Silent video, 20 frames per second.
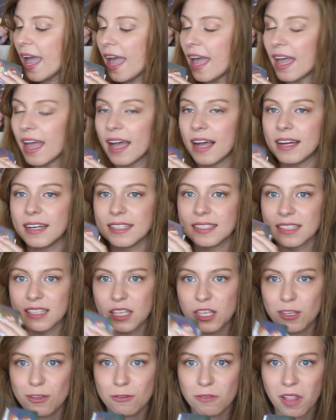
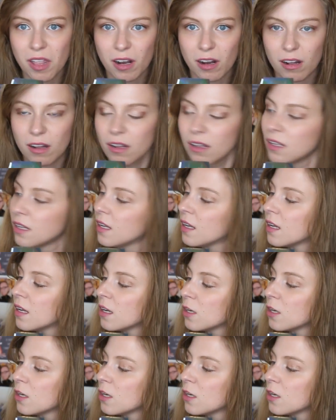and cute little